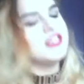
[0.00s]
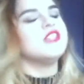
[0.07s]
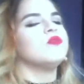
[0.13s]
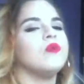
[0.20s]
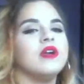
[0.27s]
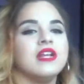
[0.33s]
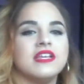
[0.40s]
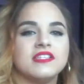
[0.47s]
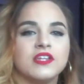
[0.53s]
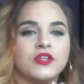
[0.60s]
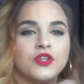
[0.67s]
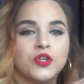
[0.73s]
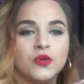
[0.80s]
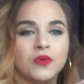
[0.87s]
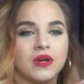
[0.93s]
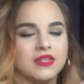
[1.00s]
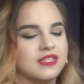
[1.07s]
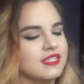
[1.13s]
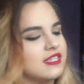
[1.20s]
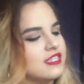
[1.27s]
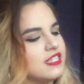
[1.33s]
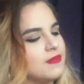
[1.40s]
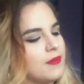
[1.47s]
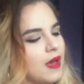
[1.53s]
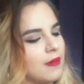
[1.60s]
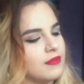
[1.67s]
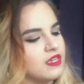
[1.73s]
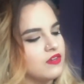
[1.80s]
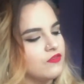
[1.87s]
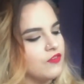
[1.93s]
This one is a new one. This is the
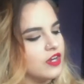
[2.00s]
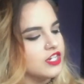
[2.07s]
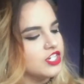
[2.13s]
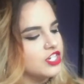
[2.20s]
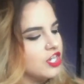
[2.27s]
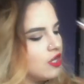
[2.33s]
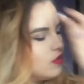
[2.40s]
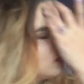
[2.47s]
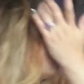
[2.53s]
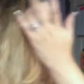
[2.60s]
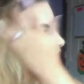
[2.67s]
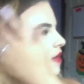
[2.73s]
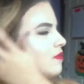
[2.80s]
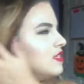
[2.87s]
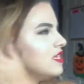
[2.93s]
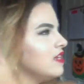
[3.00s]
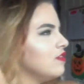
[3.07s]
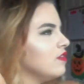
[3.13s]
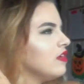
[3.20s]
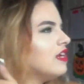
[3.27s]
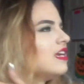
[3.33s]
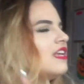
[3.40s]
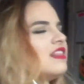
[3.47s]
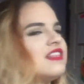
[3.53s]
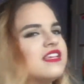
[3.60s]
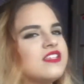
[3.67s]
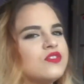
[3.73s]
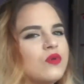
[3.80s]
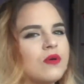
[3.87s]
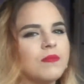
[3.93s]
Pumpkin French Toast, and I was either going to get
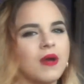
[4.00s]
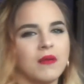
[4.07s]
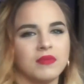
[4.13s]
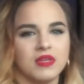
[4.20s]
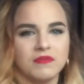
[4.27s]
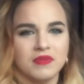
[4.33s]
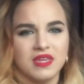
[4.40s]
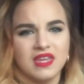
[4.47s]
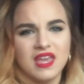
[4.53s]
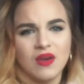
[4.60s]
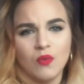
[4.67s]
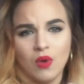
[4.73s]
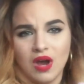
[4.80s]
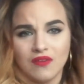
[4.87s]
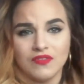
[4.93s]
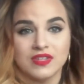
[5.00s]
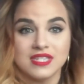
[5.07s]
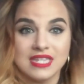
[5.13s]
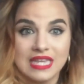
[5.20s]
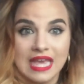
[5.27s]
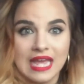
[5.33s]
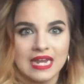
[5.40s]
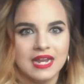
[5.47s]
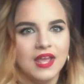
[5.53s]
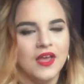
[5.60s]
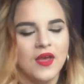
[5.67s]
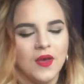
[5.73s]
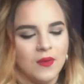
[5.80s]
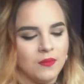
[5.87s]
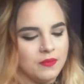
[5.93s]
this or Pumpkin Pecan Waffles again,
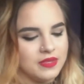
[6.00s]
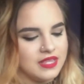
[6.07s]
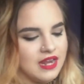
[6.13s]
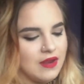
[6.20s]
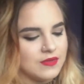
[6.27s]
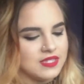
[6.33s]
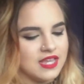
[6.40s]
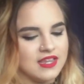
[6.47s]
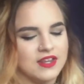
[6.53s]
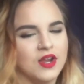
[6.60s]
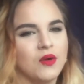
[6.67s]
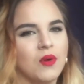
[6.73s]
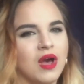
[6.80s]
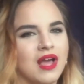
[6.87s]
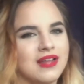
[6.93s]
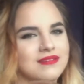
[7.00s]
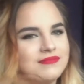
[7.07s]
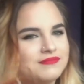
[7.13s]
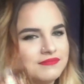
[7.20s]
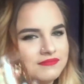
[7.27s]
but then I was like, you know what?